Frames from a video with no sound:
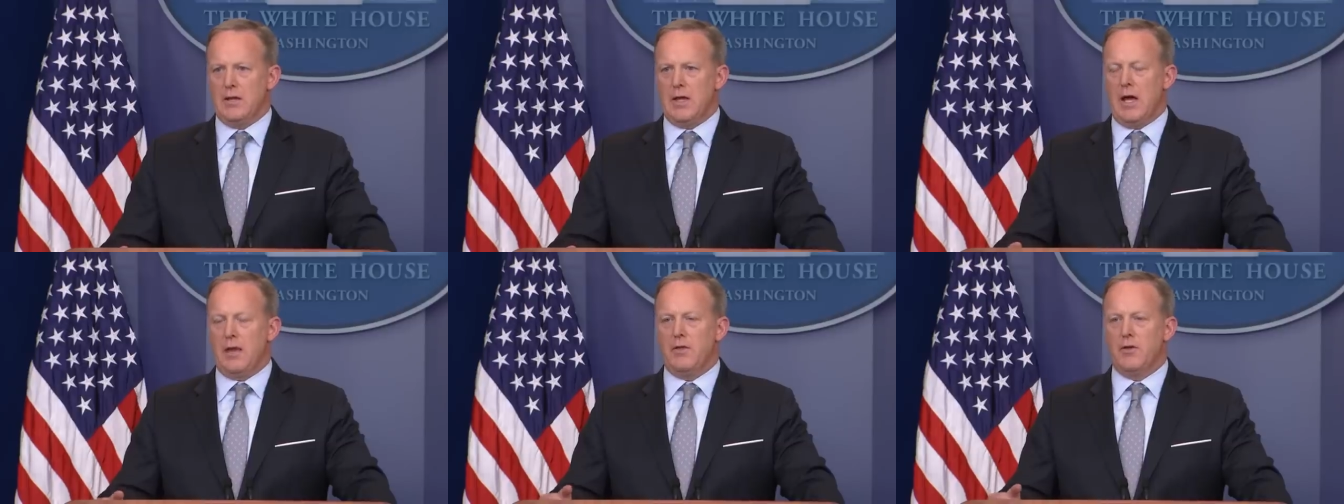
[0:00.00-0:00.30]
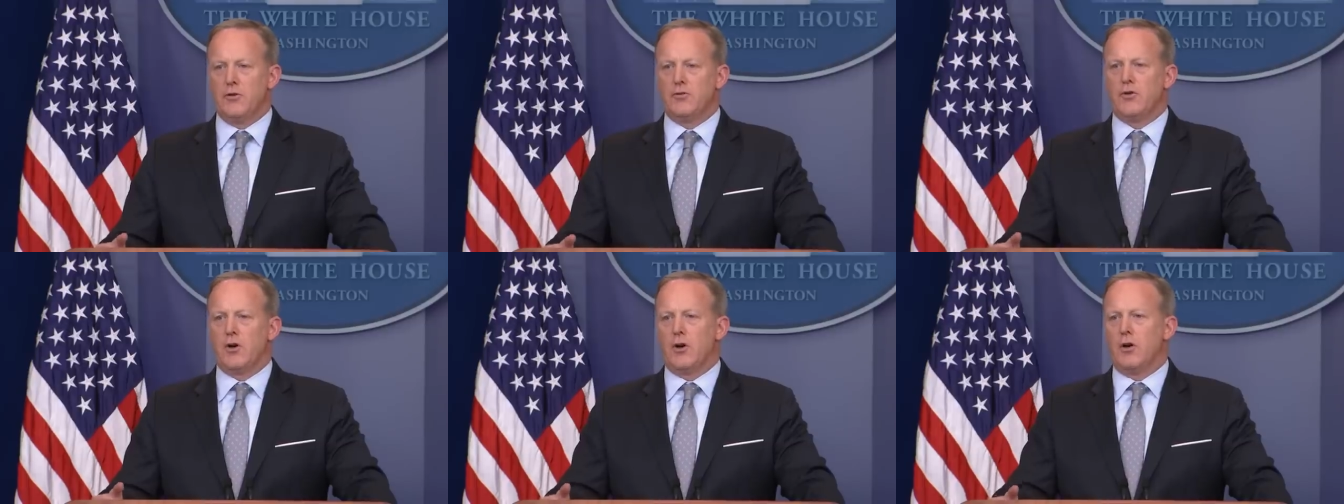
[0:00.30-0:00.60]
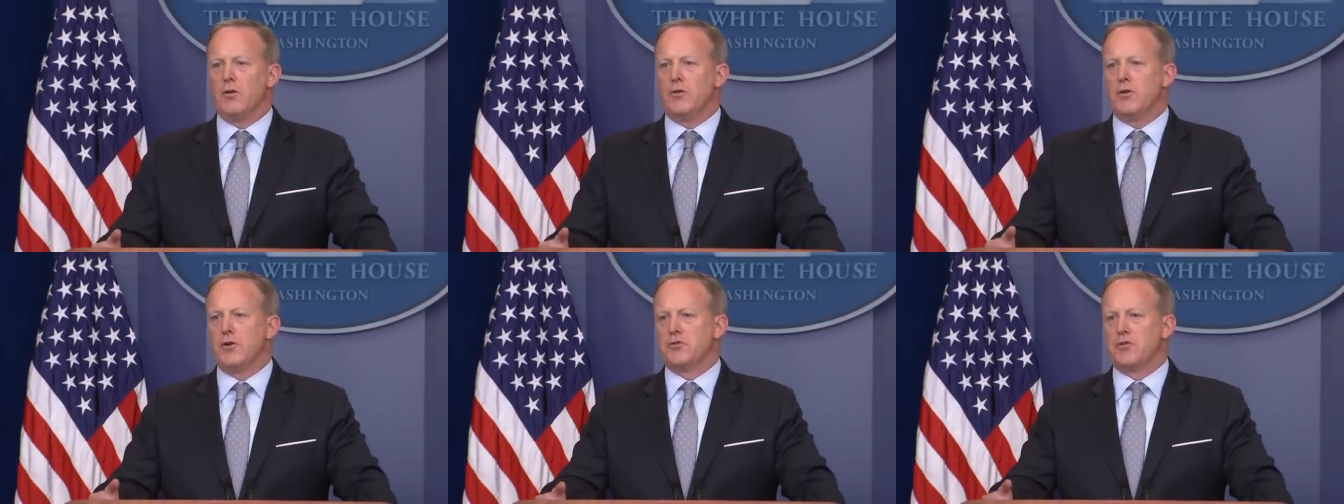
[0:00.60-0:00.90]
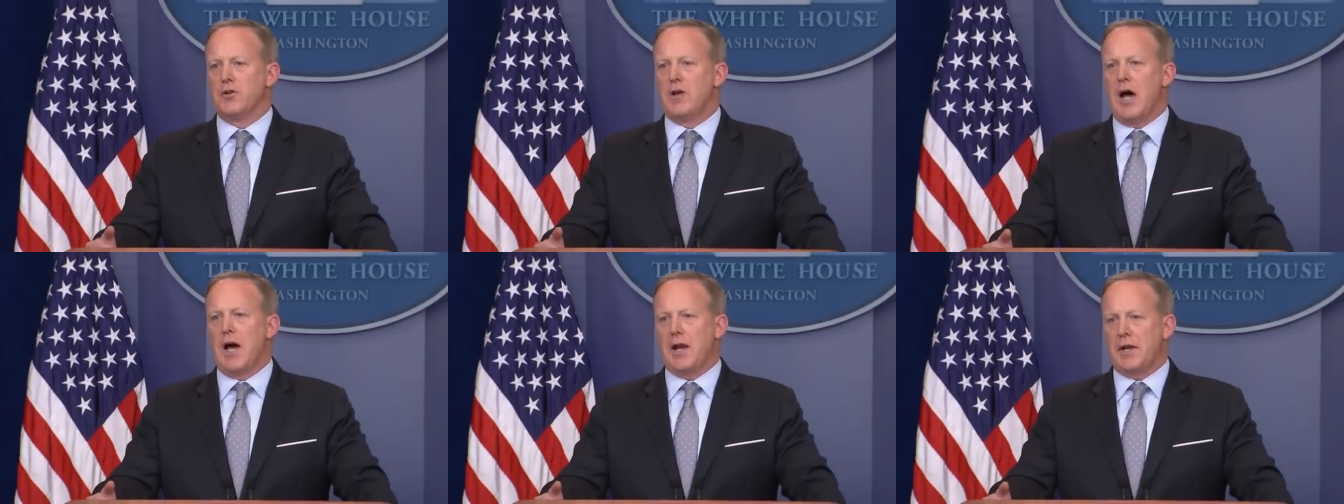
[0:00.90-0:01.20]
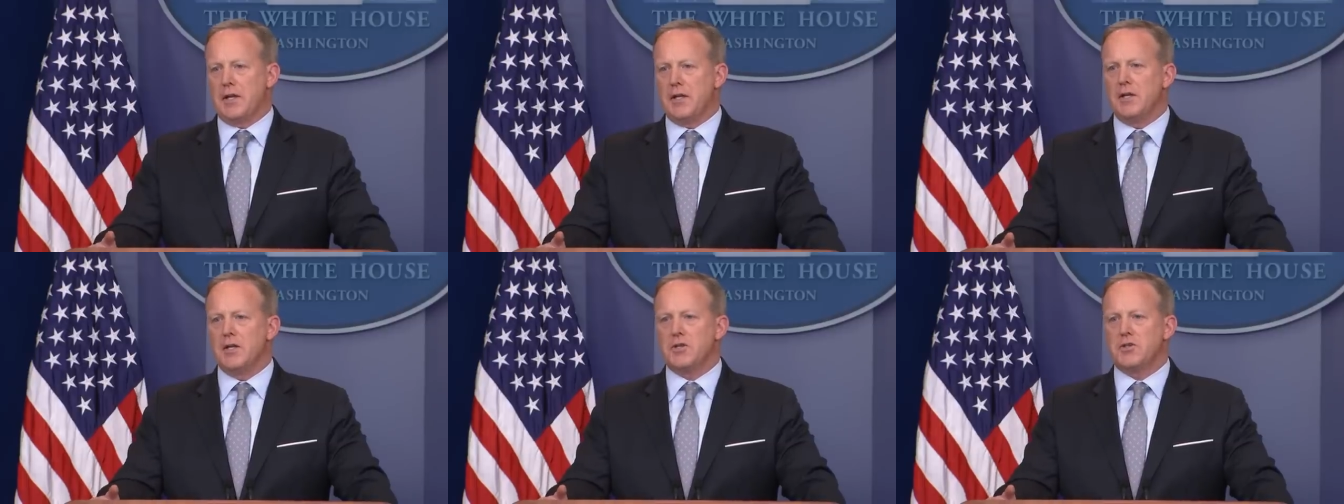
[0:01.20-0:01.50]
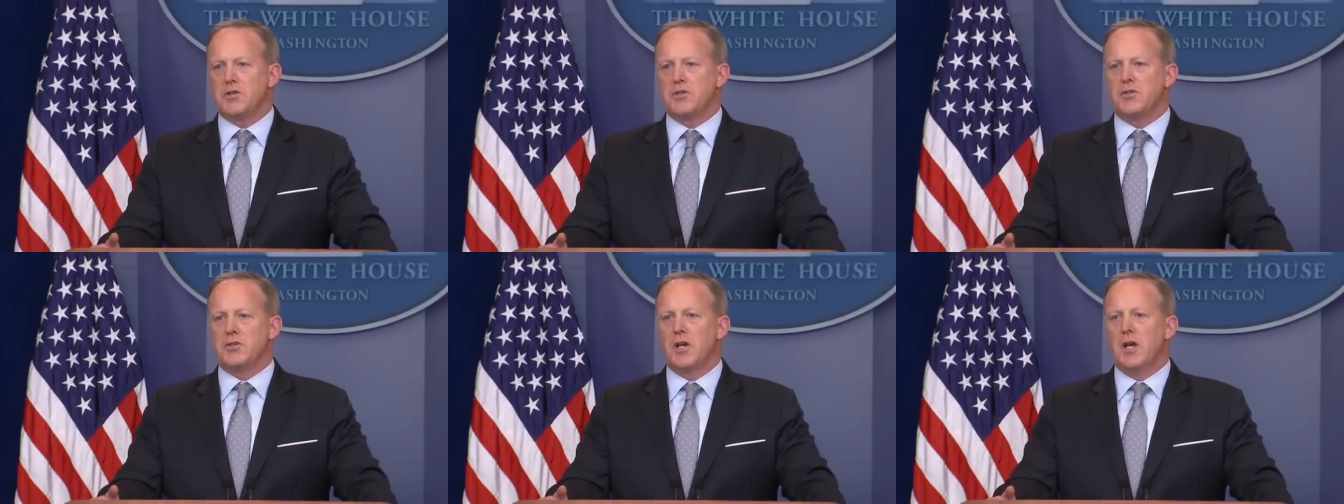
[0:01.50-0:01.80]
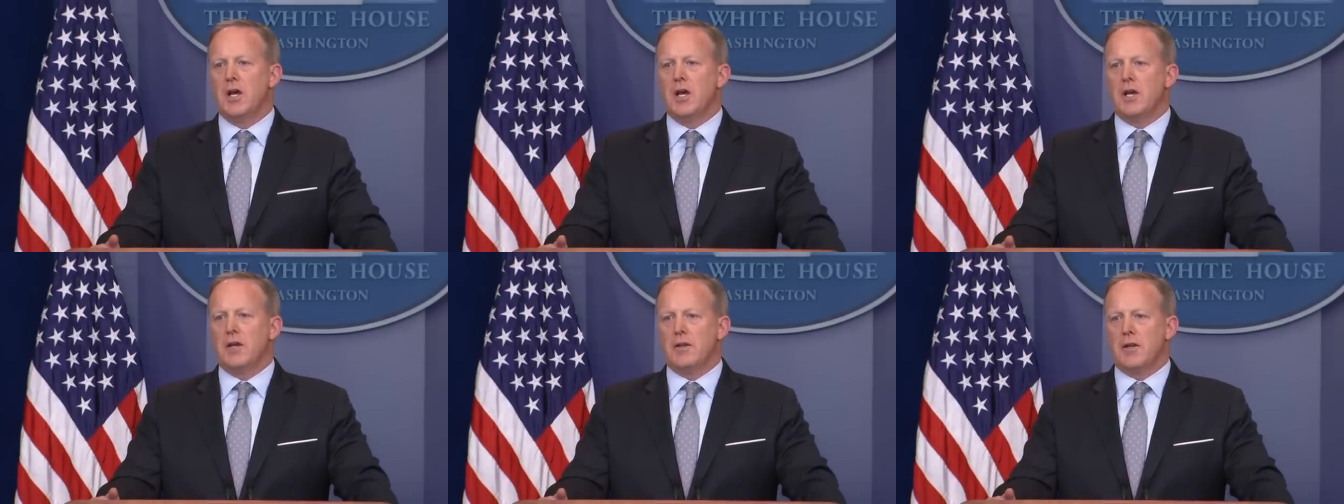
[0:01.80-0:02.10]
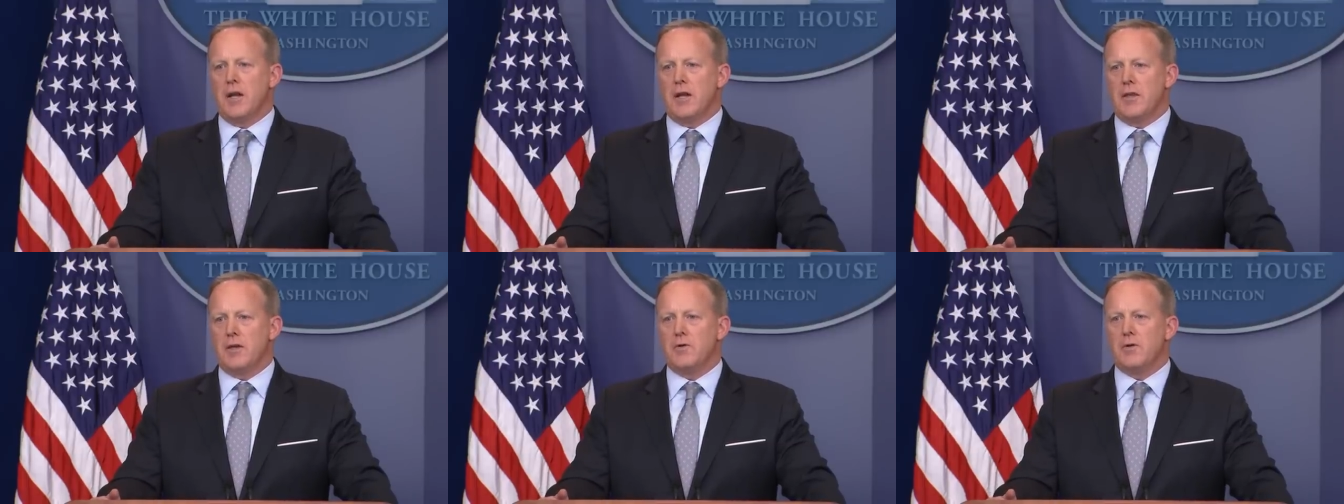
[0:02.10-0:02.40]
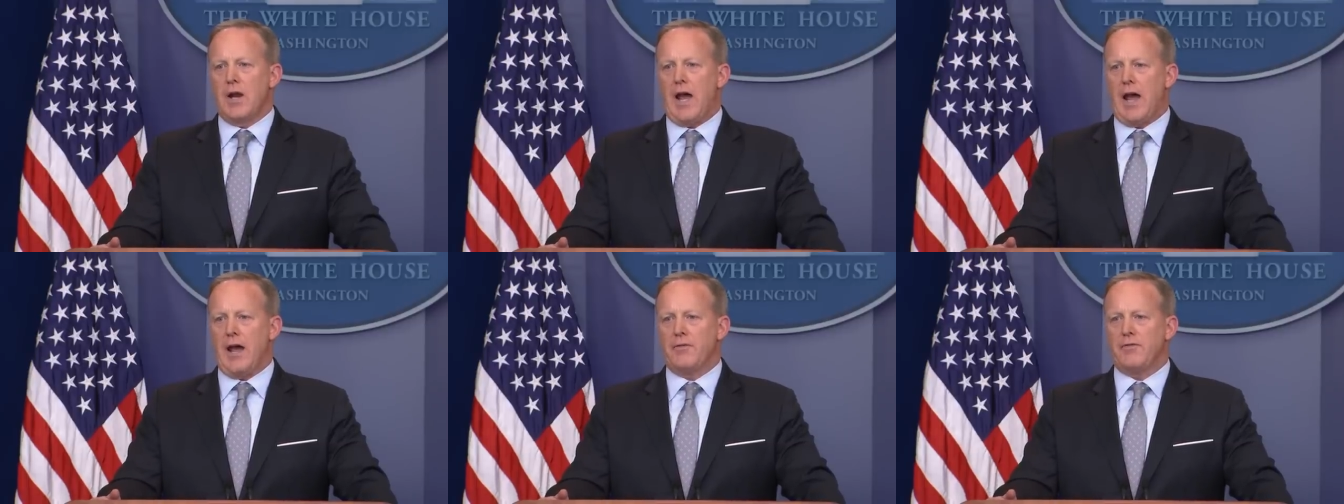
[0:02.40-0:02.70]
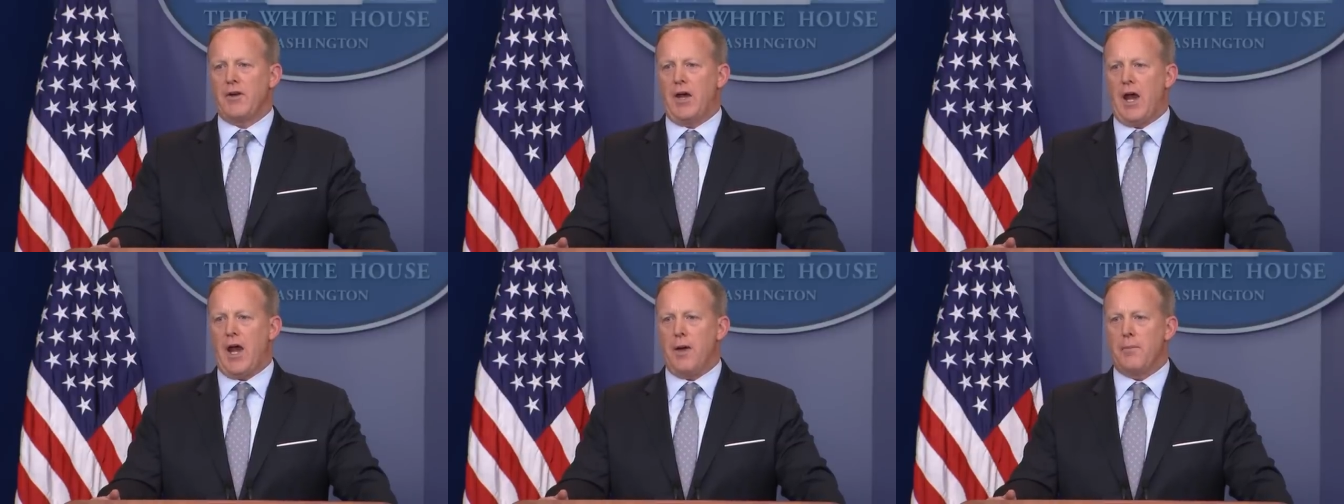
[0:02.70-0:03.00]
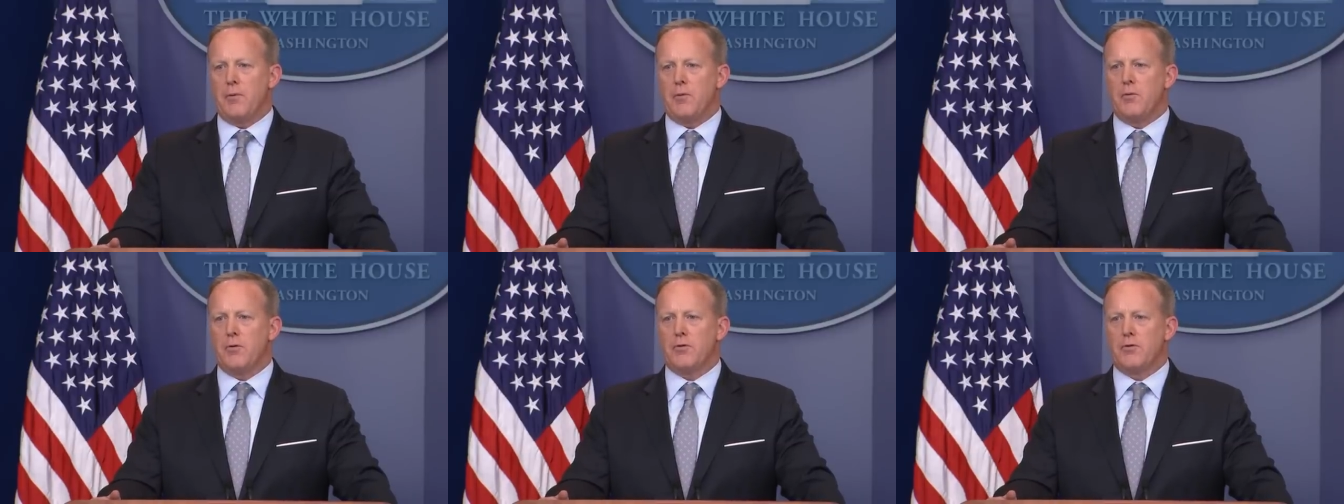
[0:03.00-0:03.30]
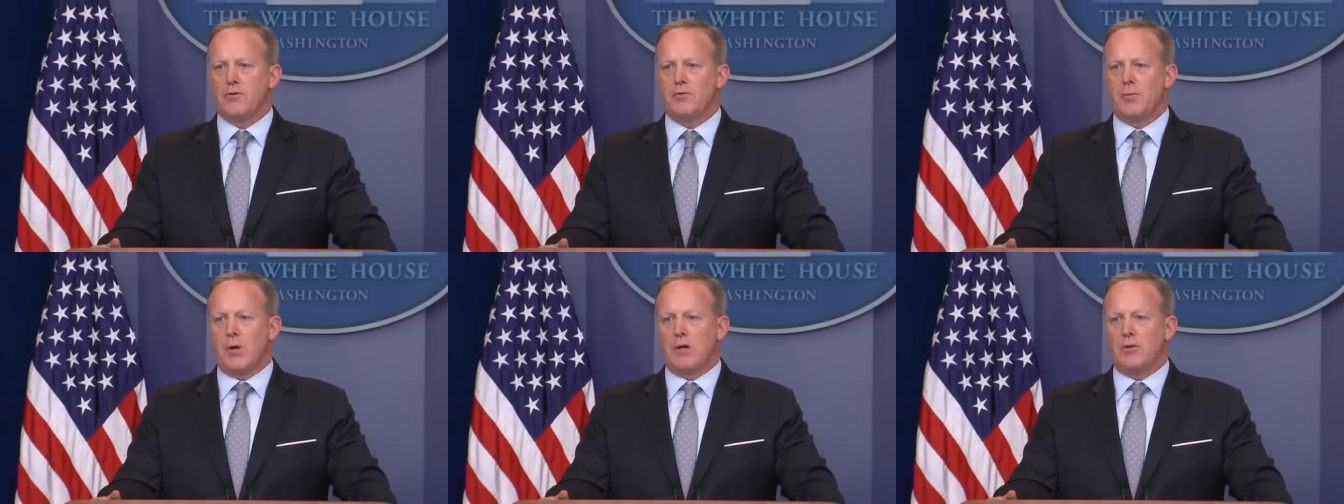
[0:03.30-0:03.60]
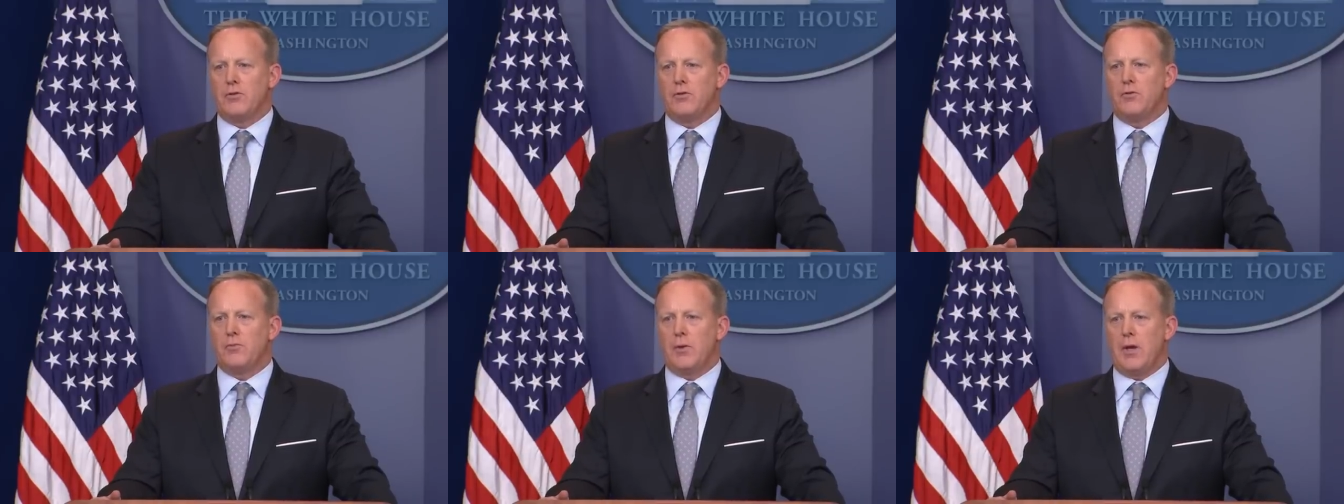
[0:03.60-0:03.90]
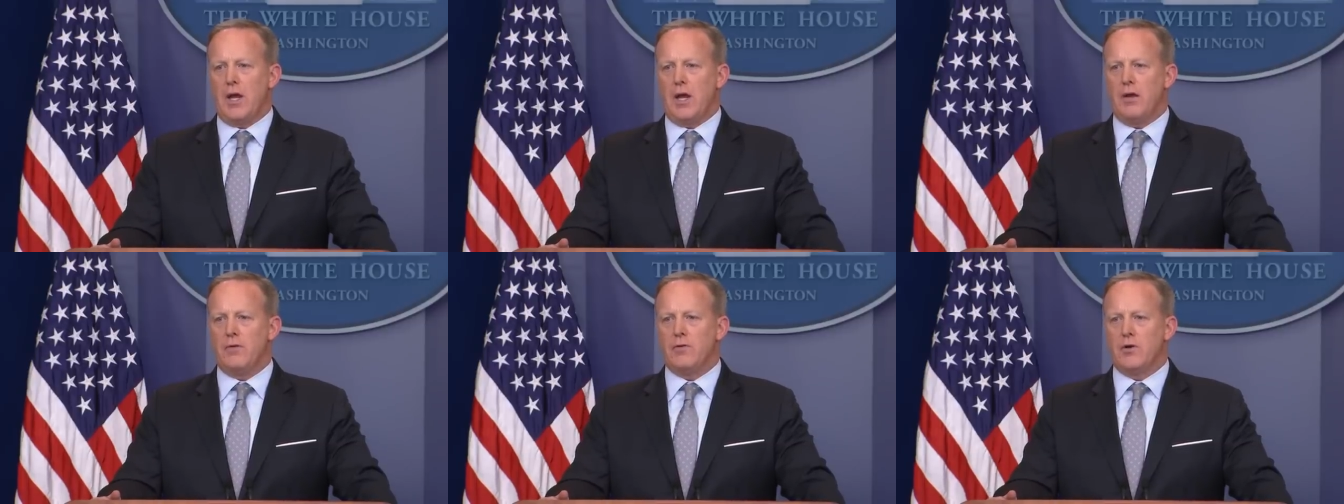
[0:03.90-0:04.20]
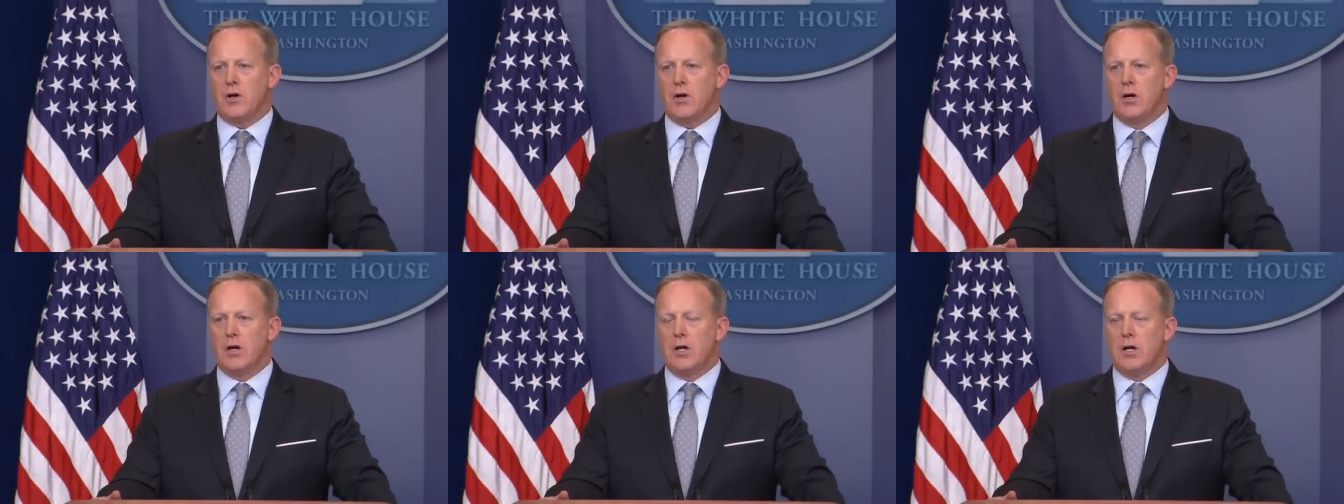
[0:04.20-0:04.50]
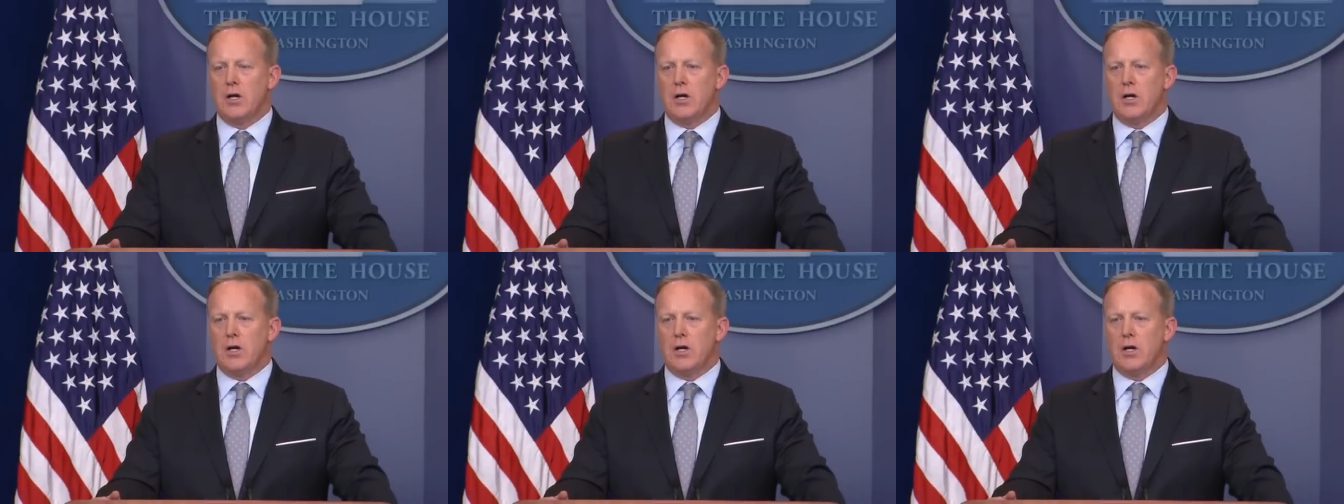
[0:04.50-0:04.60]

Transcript: That those are there's a lot of conditions that I think would have to happen with respect to its behavior,